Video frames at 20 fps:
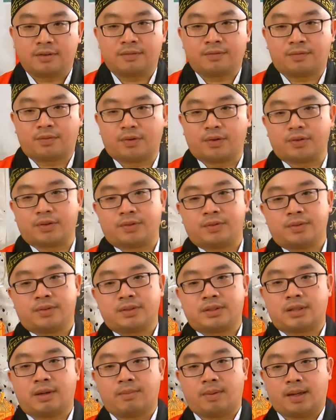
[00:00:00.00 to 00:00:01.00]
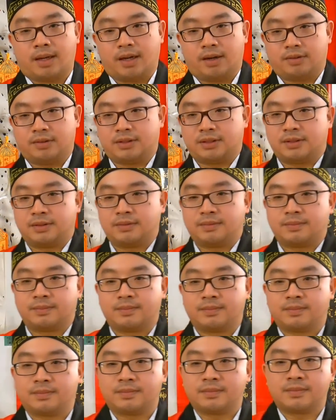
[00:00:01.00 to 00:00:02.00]
for someone else.
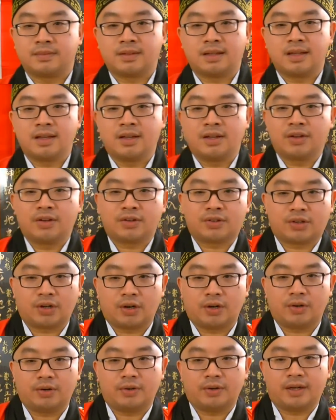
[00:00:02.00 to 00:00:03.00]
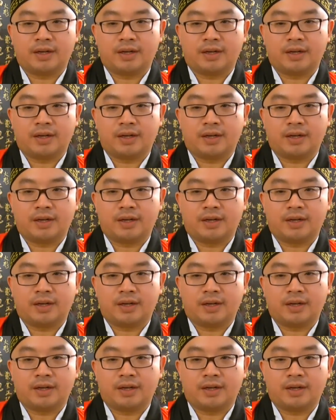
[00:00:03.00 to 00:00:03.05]
So